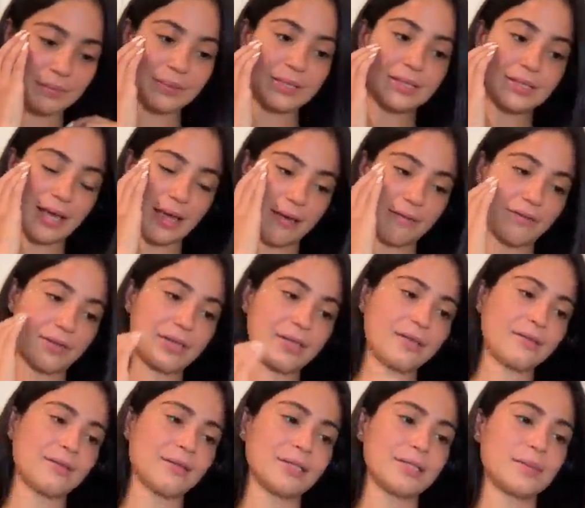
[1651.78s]
to is
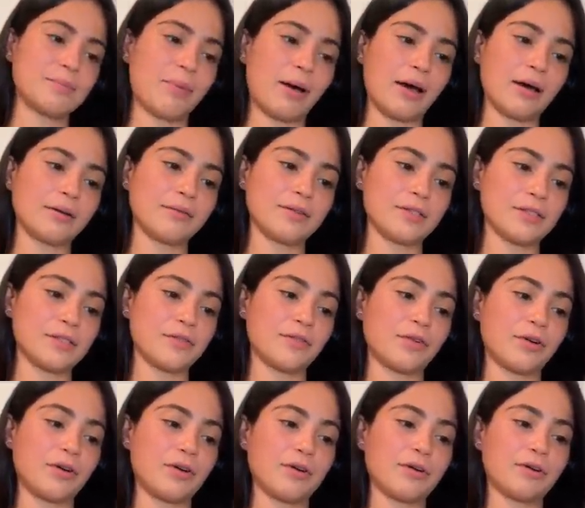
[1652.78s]
everything this bag, first
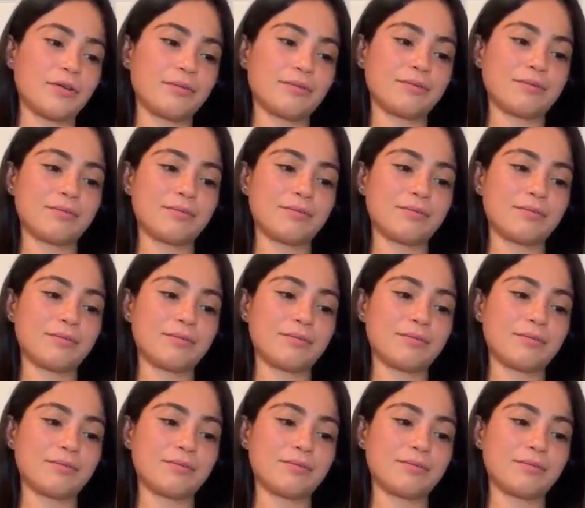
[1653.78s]
of all,